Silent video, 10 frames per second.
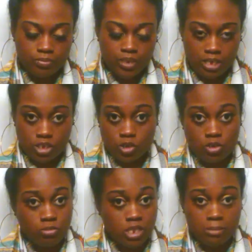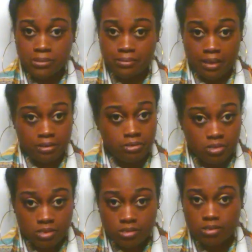He zooms
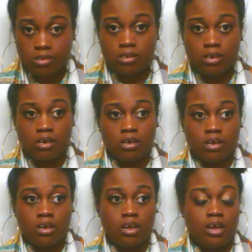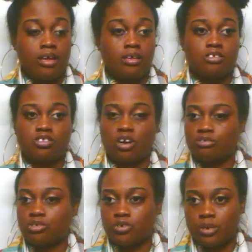upstairs and
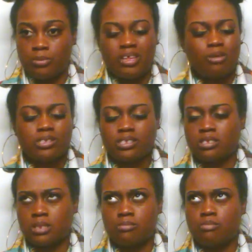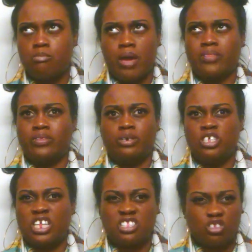starts screaming. That was his main thing.
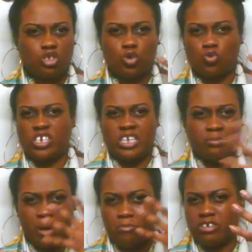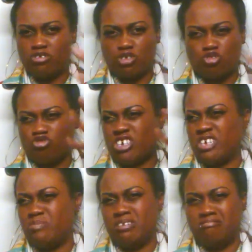He liked to scream at me, just
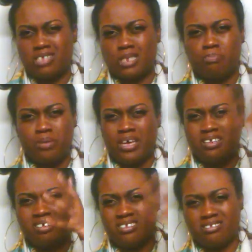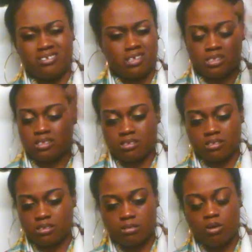screaming, spitting,
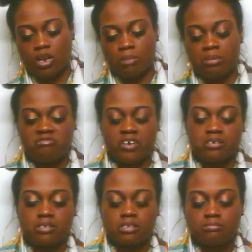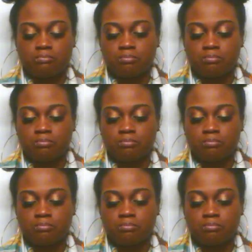just all in my face.